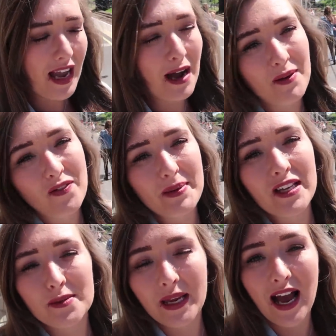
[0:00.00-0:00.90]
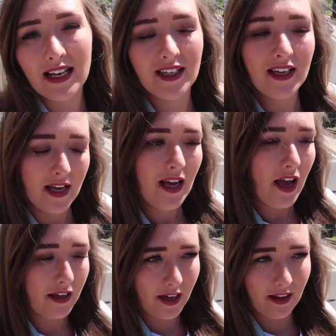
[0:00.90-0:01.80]
However, because we had
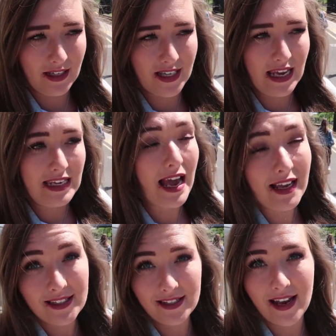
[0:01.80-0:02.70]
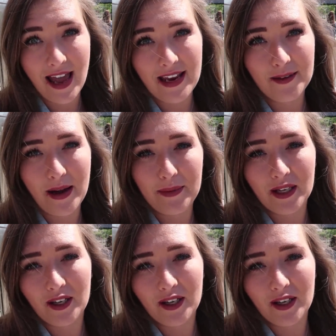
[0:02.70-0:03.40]
a girly day yesterday where